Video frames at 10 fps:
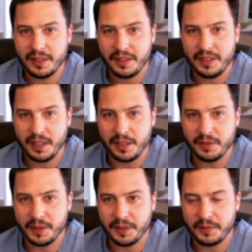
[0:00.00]
negative
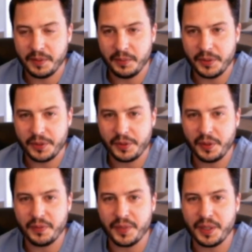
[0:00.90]
almost
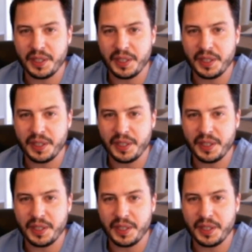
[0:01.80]
12 million.